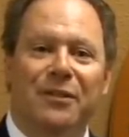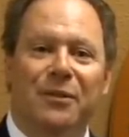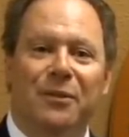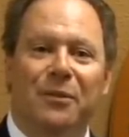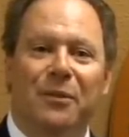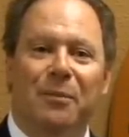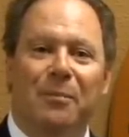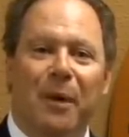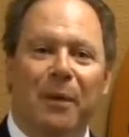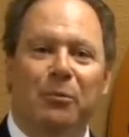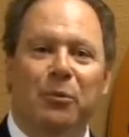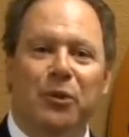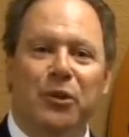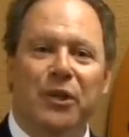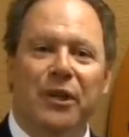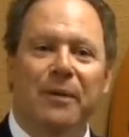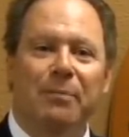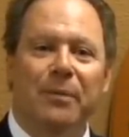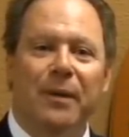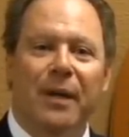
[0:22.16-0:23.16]
to the
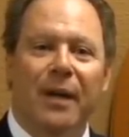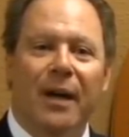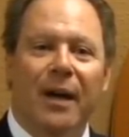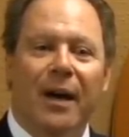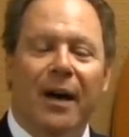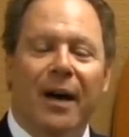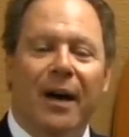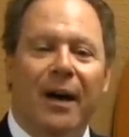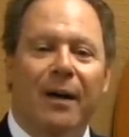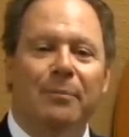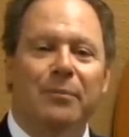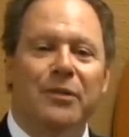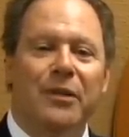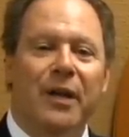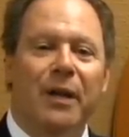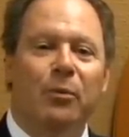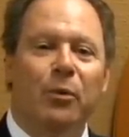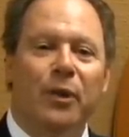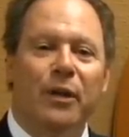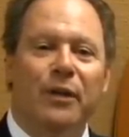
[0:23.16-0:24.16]
membership.
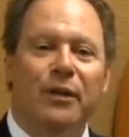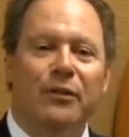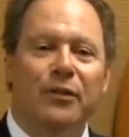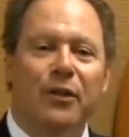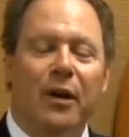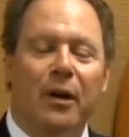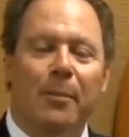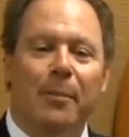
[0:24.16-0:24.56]
Today we're going to